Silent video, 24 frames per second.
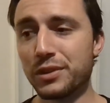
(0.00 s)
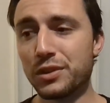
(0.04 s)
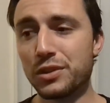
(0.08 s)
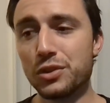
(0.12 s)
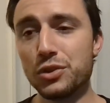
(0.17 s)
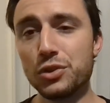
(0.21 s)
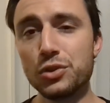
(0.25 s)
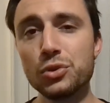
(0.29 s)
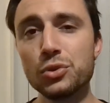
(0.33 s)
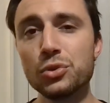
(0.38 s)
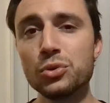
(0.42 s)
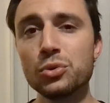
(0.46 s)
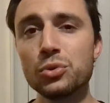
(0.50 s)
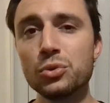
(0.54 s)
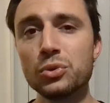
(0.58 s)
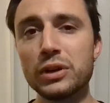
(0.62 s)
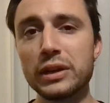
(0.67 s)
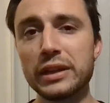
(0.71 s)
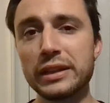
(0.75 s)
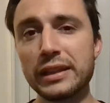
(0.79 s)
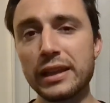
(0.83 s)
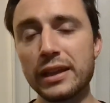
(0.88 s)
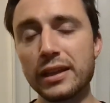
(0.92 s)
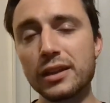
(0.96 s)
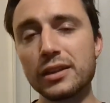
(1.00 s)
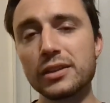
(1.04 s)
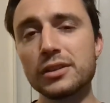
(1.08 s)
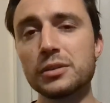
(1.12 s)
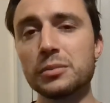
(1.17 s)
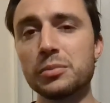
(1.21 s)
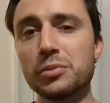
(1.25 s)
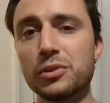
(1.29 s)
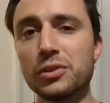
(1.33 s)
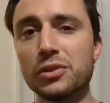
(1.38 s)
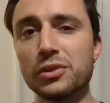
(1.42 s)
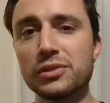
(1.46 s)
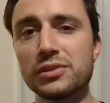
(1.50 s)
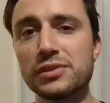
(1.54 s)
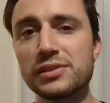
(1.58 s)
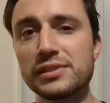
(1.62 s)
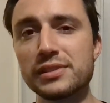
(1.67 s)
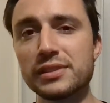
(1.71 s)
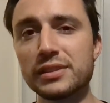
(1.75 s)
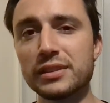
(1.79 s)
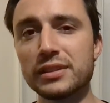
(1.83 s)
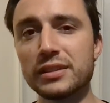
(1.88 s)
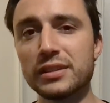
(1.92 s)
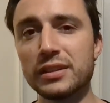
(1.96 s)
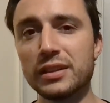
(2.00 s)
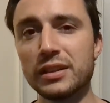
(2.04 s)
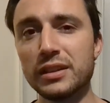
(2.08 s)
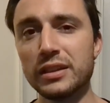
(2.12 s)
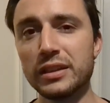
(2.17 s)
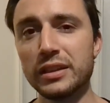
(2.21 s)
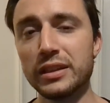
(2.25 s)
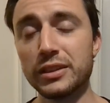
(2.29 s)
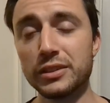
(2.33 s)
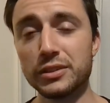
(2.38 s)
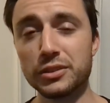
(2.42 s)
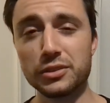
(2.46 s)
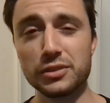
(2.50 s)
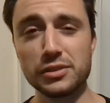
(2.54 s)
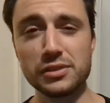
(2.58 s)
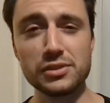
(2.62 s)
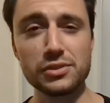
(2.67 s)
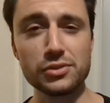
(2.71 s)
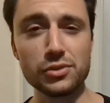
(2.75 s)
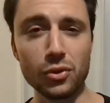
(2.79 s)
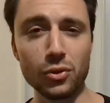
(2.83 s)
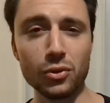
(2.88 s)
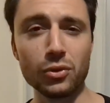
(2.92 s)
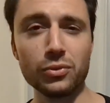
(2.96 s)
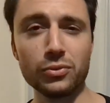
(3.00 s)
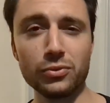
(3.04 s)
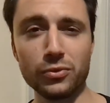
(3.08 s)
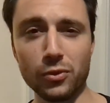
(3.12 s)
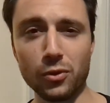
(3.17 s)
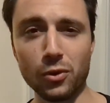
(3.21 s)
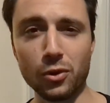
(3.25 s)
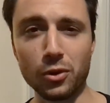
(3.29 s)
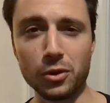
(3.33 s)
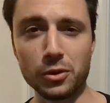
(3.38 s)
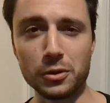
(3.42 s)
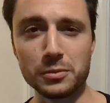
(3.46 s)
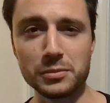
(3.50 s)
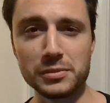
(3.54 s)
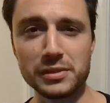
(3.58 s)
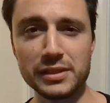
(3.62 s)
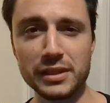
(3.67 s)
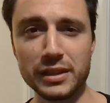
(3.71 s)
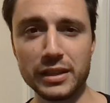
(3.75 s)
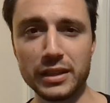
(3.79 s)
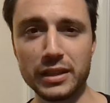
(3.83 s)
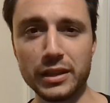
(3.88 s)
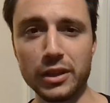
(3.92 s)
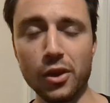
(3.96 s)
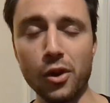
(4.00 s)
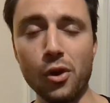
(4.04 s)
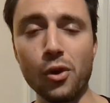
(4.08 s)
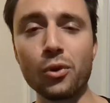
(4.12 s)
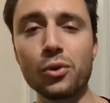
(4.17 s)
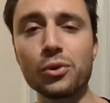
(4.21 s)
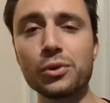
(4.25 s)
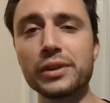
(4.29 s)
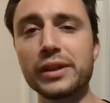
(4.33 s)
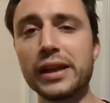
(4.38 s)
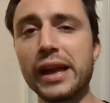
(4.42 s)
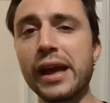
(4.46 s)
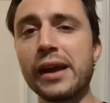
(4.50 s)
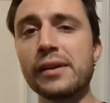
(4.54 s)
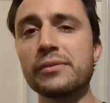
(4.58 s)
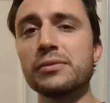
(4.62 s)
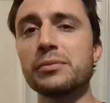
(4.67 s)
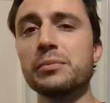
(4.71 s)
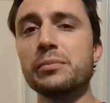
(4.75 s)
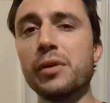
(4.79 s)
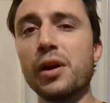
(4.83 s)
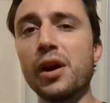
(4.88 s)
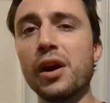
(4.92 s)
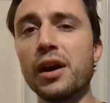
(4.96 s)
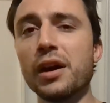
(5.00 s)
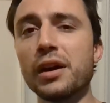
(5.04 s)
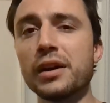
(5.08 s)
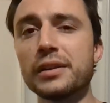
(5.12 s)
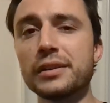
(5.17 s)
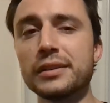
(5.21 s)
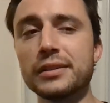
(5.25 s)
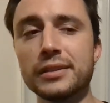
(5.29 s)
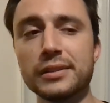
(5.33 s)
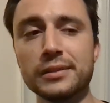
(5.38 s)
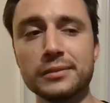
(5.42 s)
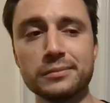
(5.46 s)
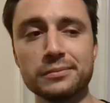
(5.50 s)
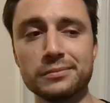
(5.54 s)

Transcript: you and that other person in your soul forms already have a bond